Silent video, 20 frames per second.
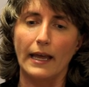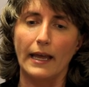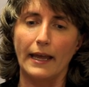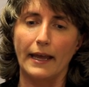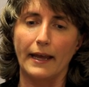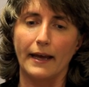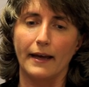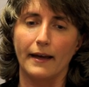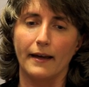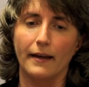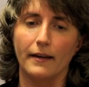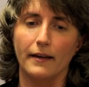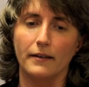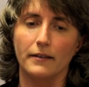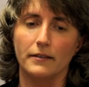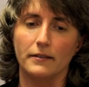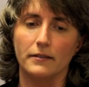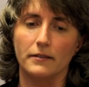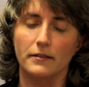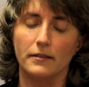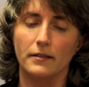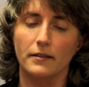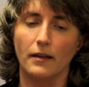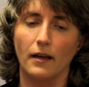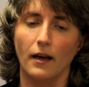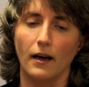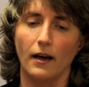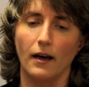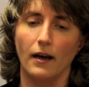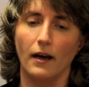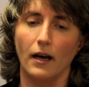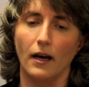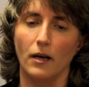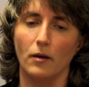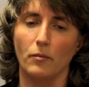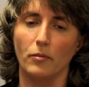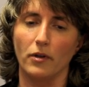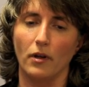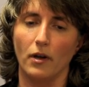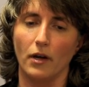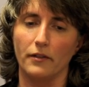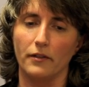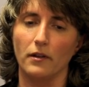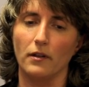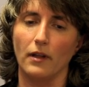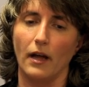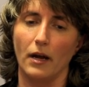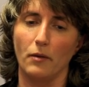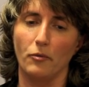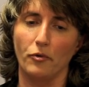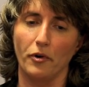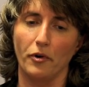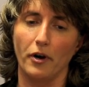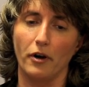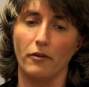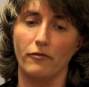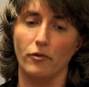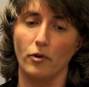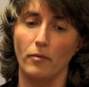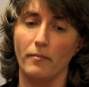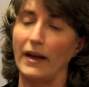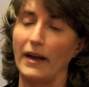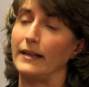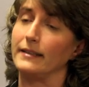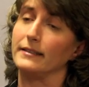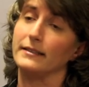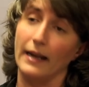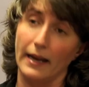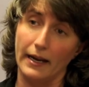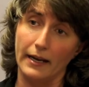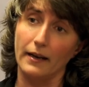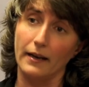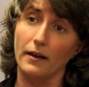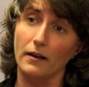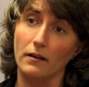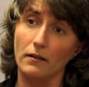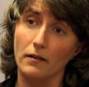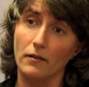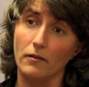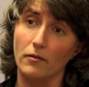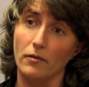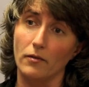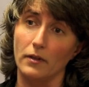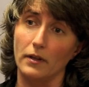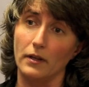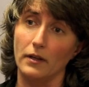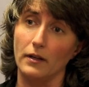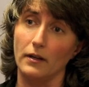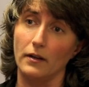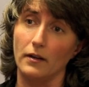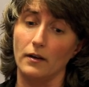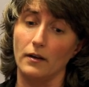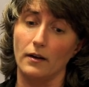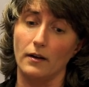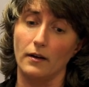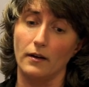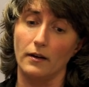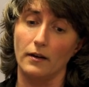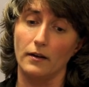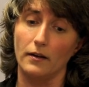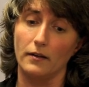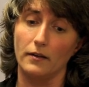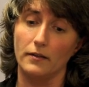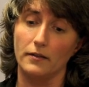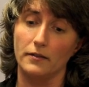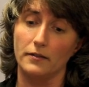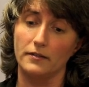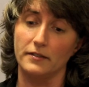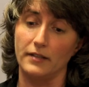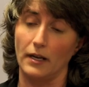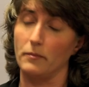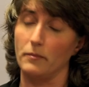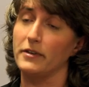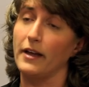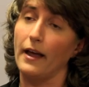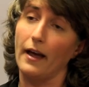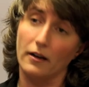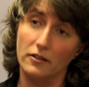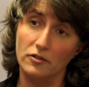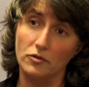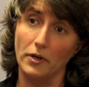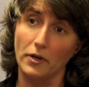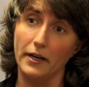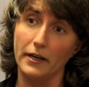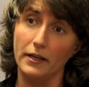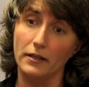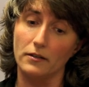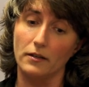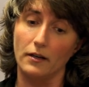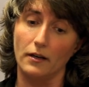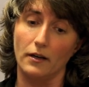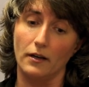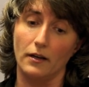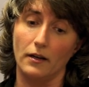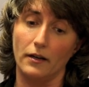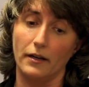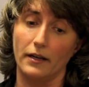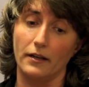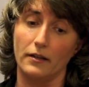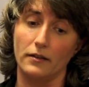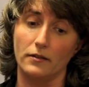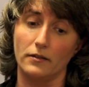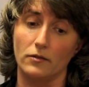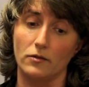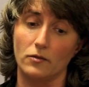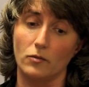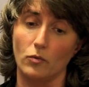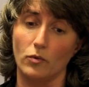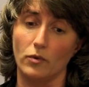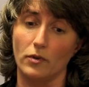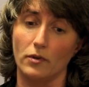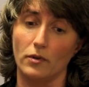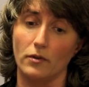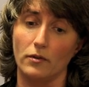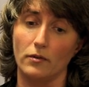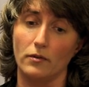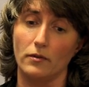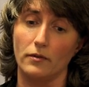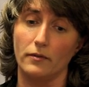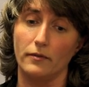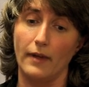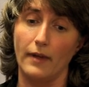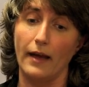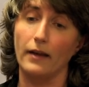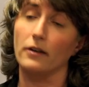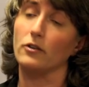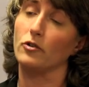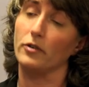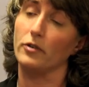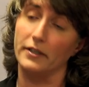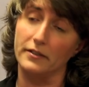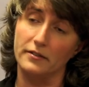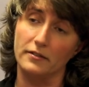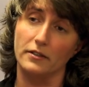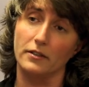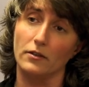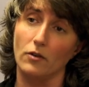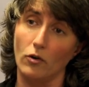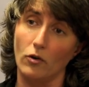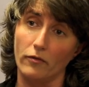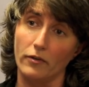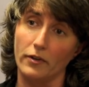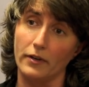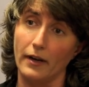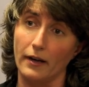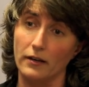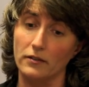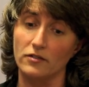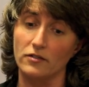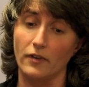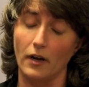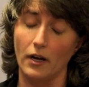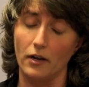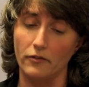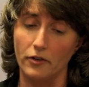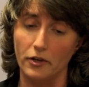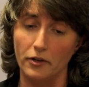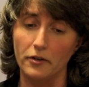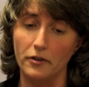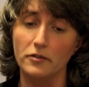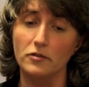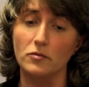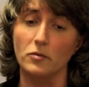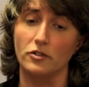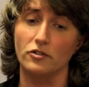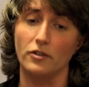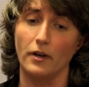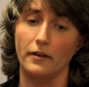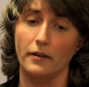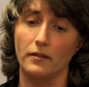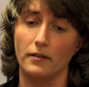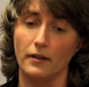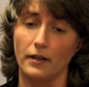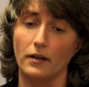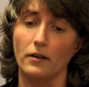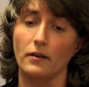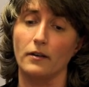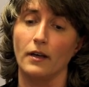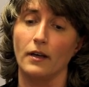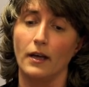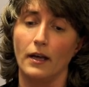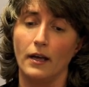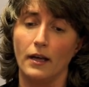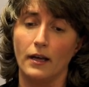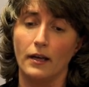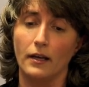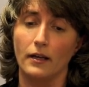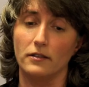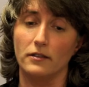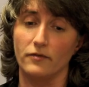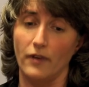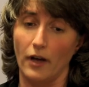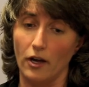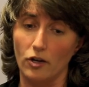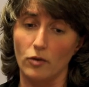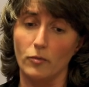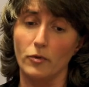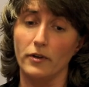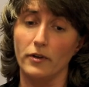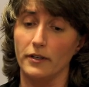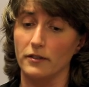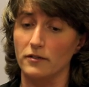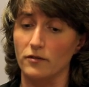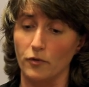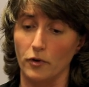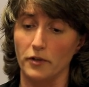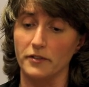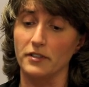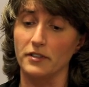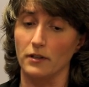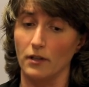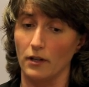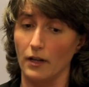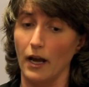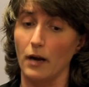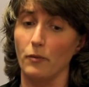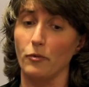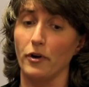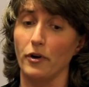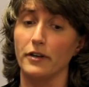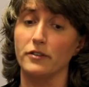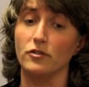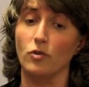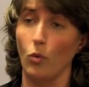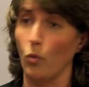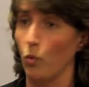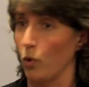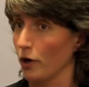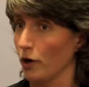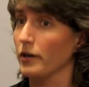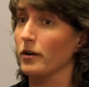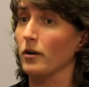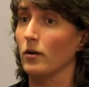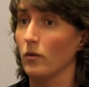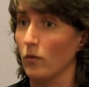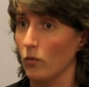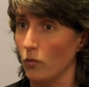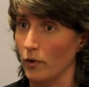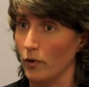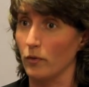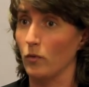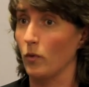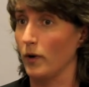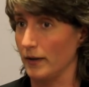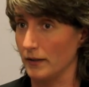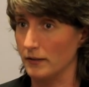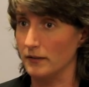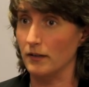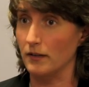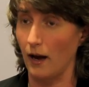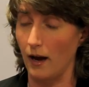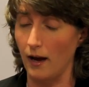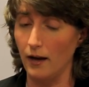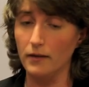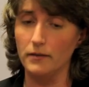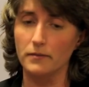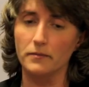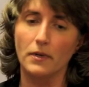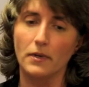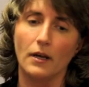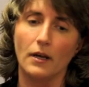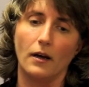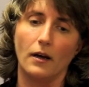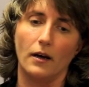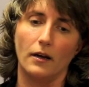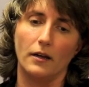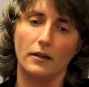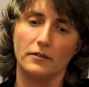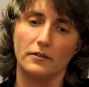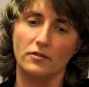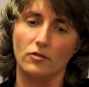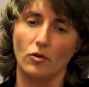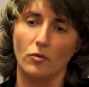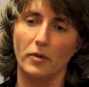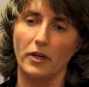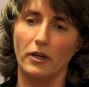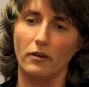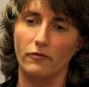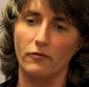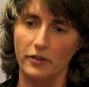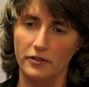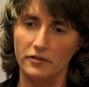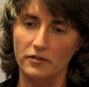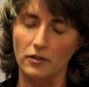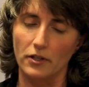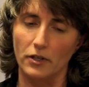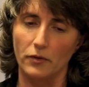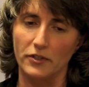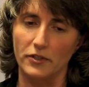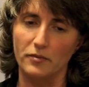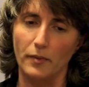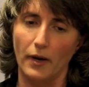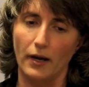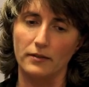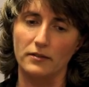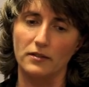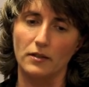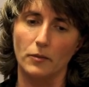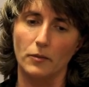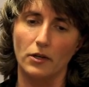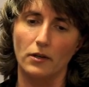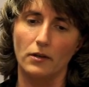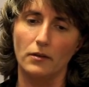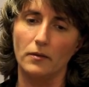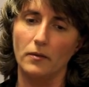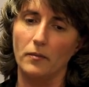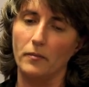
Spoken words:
And I applaud the library for maintaining the same tax rate and will not increase it over the next 5 years, which I think is valuable, and it's forcing the library to work with what it's got, and so being fiscally responsible.